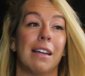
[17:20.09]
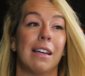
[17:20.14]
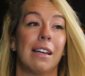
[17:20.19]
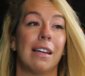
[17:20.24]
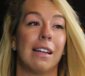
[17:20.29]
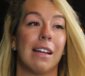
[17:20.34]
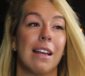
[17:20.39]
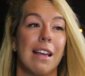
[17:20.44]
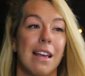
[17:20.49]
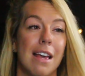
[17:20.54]

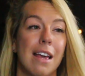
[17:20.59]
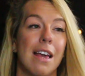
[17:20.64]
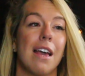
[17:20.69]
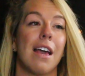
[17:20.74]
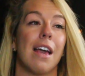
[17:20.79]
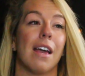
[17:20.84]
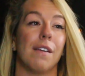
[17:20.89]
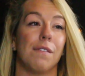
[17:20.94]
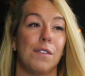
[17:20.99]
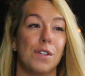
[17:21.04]
it,
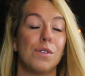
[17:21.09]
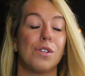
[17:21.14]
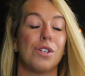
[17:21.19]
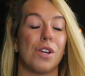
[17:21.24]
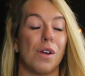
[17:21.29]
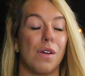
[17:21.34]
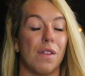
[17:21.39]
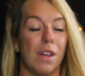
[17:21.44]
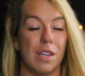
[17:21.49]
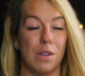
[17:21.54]
if you
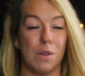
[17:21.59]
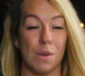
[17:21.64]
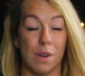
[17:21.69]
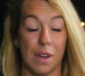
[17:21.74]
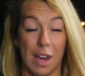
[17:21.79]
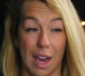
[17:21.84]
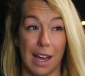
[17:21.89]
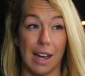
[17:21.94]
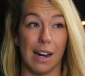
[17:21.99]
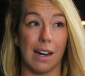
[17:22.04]
show that you
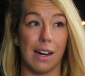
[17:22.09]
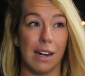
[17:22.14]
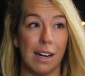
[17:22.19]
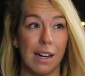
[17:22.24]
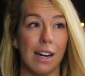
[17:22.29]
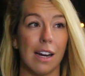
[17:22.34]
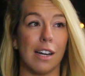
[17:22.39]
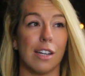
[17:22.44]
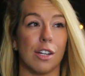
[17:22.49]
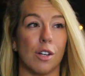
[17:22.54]

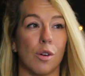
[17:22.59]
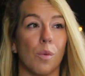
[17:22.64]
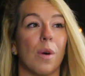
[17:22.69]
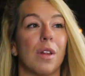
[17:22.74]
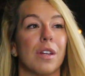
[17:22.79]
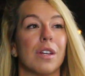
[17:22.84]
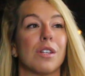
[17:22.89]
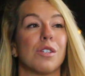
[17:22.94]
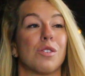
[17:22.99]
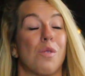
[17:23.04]
care and you're
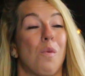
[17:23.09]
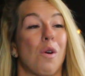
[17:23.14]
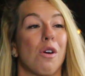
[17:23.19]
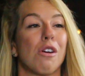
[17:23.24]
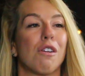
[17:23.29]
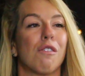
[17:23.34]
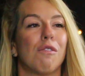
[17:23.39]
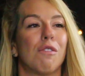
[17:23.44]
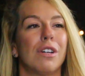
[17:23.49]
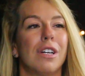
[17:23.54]
willing to
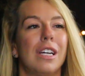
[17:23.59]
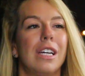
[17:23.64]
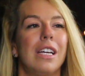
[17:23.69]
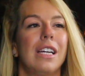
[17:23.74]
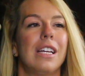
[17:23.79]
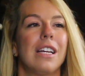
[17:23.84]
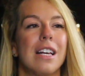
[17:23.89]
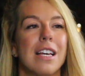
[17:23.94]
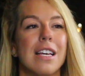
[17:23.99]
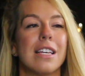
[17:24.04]
work for
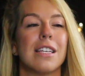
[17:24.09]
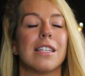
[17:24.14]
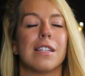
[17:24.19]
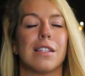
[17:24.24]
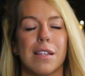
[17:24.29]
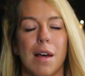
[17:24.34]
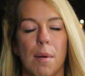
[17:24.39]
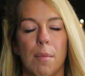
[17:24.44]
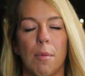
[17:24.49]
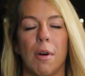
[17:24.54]
it,
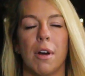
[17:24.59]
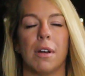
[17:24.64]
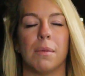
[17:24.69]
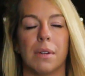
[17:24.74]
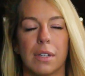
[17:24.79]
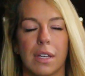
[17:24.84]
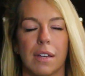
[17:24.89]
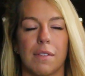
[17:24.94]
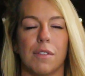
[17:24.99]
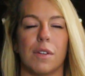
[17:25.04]
someone
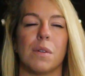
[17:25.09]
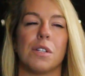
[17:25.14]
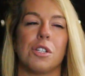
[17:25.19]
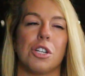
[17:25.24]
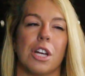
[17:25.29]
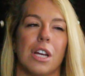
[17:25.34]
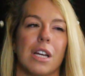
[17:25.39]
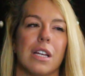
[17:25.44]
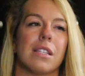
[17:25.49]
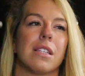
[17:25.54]
will give you a
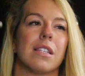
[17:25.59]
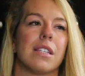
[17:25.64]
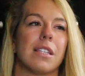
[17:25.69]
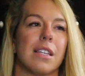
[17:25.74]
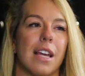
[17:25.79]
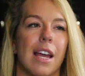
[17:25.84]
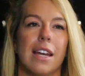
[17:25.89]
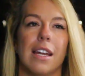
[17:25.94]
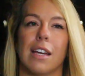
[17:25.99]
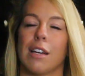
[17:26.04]
chance,
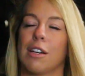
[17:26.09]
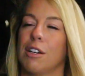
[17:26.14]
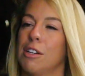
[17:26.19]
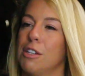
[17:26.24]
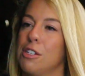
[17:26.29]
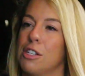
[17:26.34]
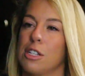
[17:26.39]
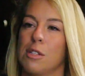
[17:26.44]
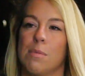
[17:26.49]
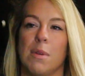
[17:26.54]
and it
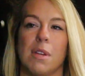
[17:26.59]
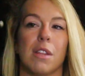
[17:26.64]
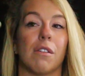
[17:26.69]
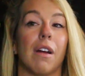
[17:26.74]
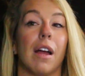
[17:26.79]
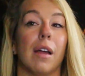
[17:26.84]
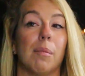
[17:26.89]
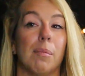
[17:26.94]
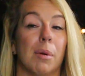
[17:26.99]
could just be the right